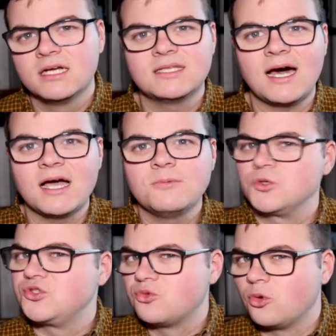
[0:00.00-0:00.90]
that I
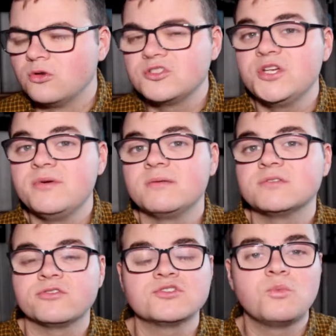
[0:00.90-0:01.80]
was drawn to, and it
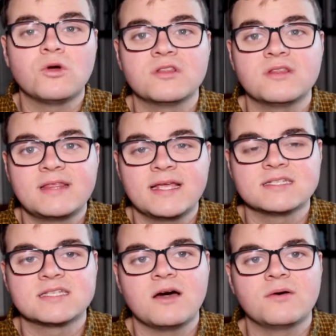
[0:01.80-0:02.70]
was also one of the
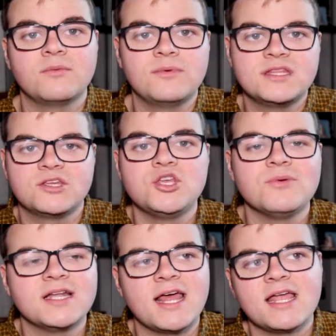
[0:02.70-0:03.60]
things that with the
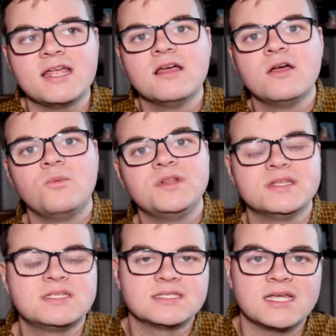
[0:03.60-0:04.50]
Q&A with
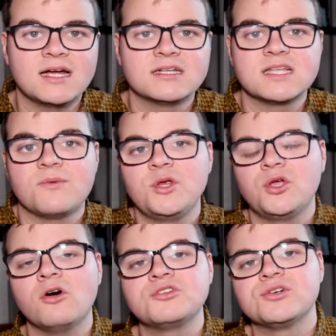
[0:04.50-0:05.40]
the designers that we
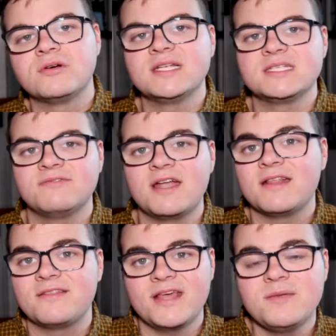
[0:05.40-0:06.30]
got during this event
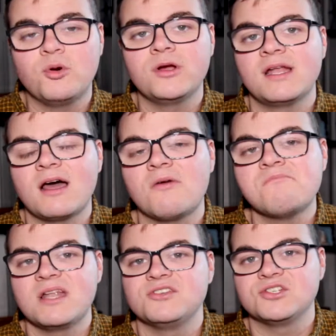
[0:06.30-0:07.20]
that they pointed out
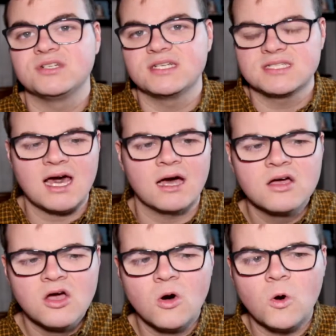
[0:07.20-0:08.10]
and mentioned, is that
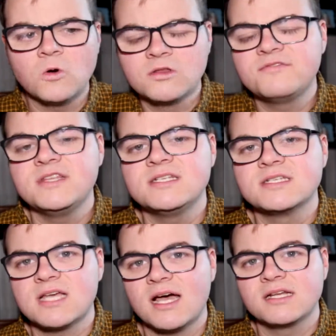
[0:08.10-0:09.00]
all of the
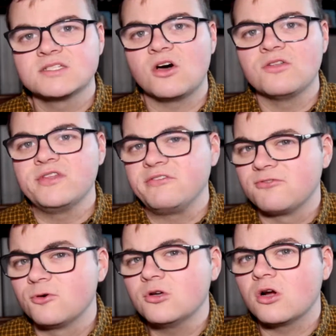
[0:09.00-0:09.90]
designs on the
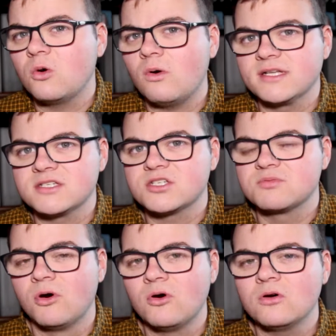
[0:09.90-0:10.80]
front are quite
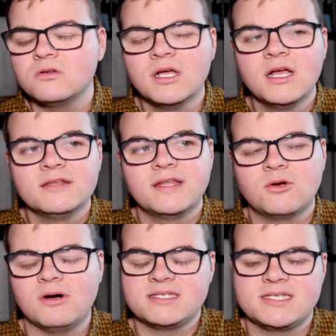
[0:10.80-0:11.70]
small, they're
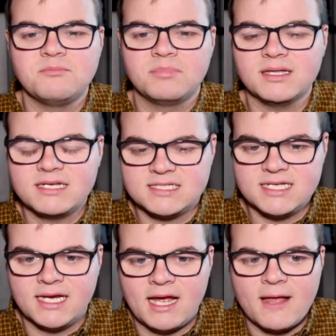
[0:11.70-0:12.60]
quite
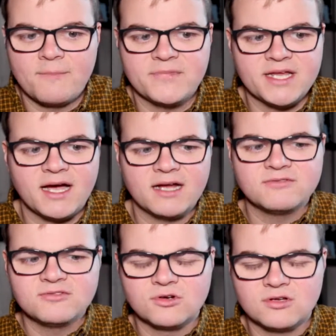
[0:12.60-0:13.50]
simplistic, and they kind
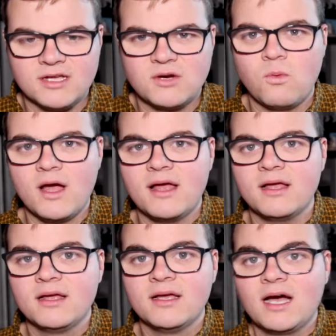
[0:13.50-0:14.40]
of look like
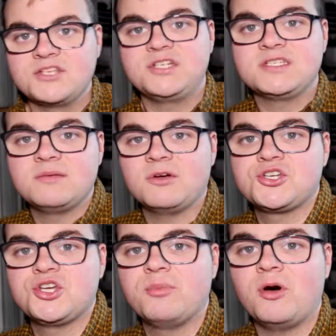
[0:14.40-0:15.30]
where, as you can see in my
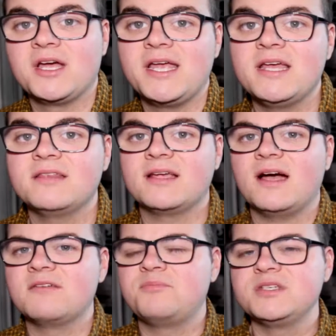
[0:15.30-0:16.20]
shirt pocket here, they're
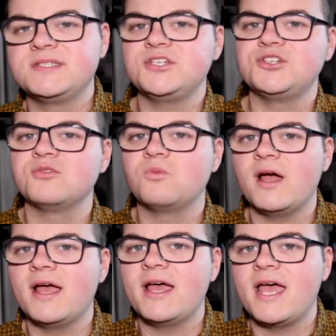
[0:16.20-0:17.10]
kind of positioned
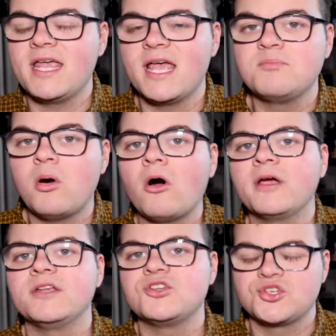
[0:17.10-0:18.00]
where a
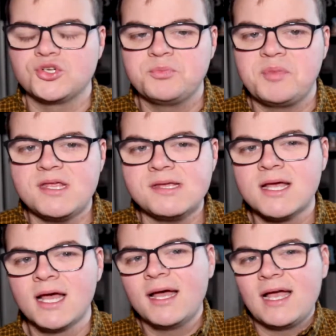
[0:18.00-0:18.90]
pocket should be,
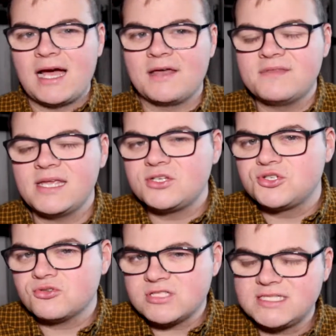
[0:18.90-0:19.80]
and they
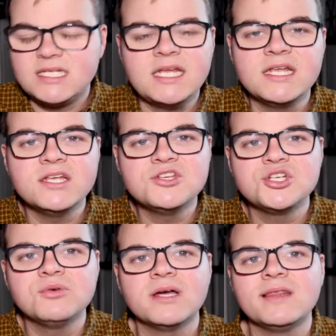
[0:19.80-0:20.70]
just tease
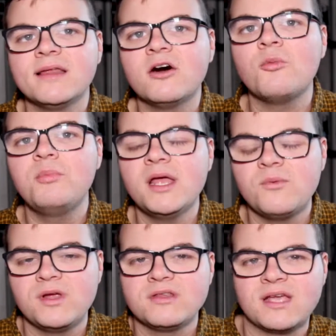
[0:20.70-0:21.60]
you a little
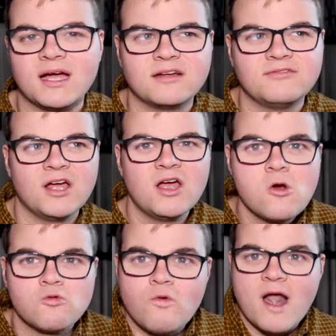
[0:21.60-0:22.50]
bit with kind of
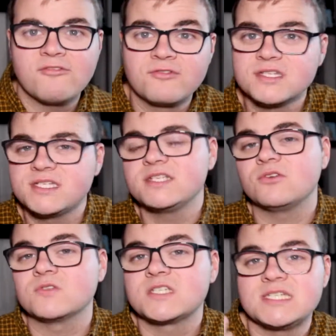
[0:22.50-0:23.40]
references
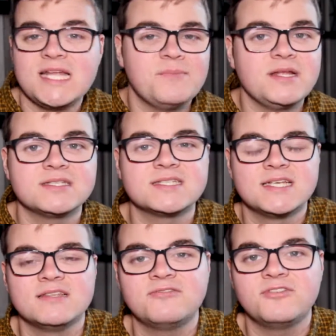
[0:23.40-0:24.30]
or snippets
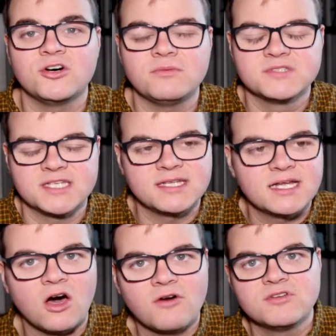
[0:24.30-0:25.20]
to the films, and
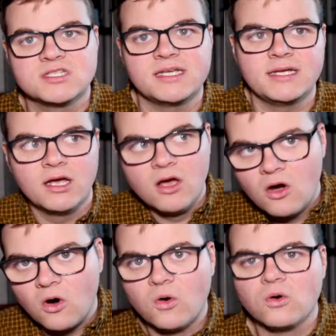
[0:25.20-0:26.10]
then obviously
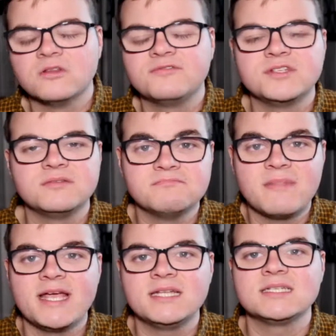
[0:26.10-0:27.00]
all of the
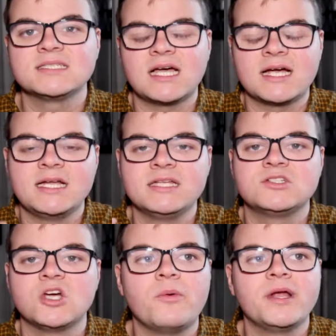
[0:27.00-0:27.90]
main design is
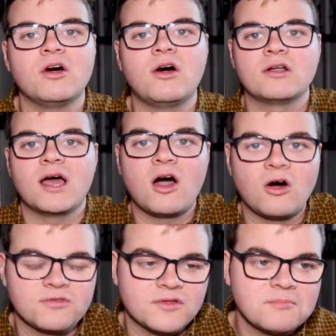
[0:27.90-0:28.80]
going
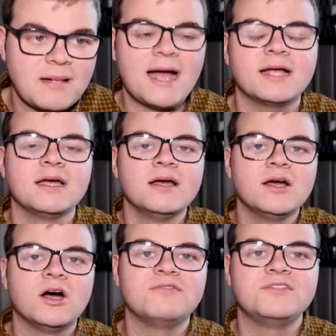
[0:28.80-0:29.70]
on the back
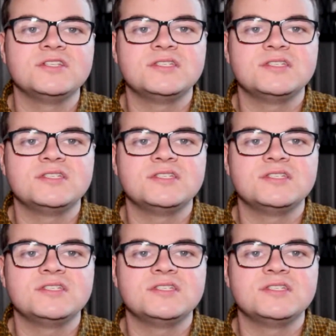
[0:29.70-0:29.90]
of the